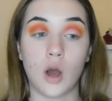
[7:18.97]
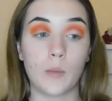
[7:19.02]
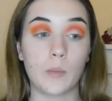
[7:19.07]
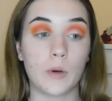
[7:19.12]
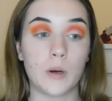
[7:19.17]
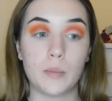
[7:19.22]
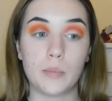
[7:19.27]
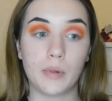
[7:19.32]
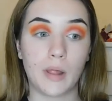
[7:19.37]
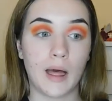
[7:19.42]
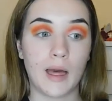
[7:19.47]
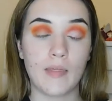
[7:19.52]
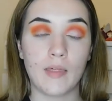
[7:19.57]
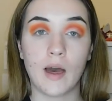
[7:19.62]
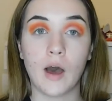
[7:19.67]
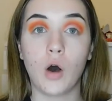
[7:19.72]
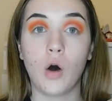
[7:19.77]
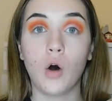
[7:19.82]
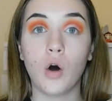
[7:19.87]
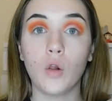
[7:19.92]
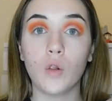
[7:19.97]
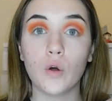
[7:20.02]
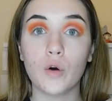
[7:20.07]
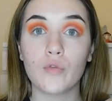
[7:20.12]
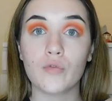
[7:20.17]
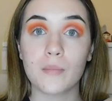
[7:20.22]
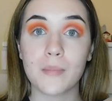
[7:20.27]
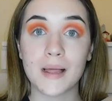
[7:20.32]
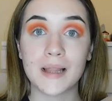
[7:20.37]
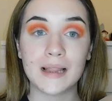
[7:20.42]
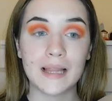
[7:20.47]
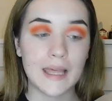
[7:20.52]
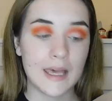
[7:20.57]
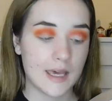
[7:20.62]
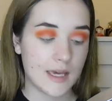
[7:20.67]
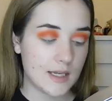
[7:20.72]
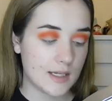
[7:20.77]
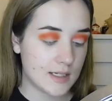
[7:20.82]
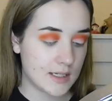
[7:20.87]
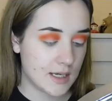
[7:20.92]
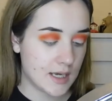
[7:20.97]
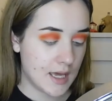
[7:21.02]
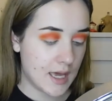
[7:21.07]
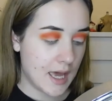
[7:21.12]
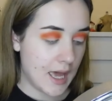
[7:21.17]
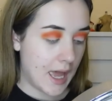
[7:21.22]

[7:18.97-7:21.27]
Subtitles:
And I'm going to apply that all over my lid,